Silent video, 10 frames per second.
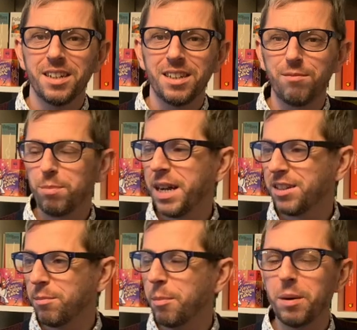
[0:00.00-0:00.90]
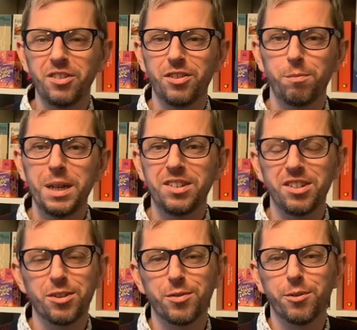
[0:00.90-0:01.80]
they've picked up a bunch of
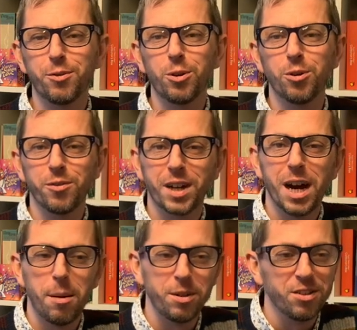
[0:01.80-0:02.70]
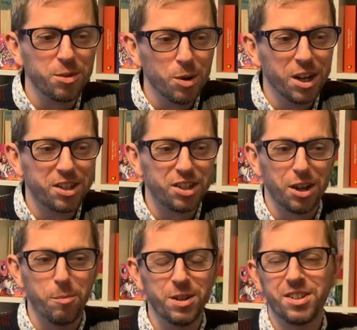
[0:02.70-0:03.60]
pieces off the floor of a carpenter's
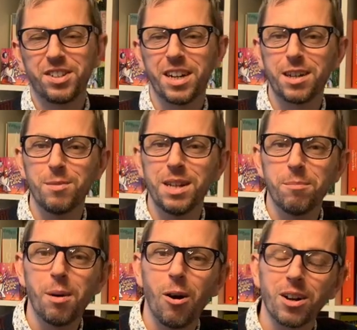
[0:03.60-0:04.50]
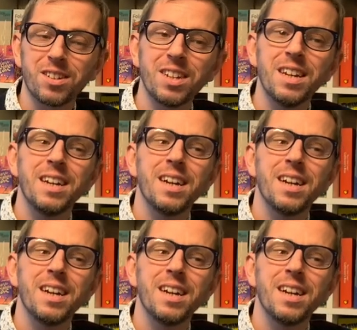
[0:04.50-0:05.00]
workshop and stuck them in a box.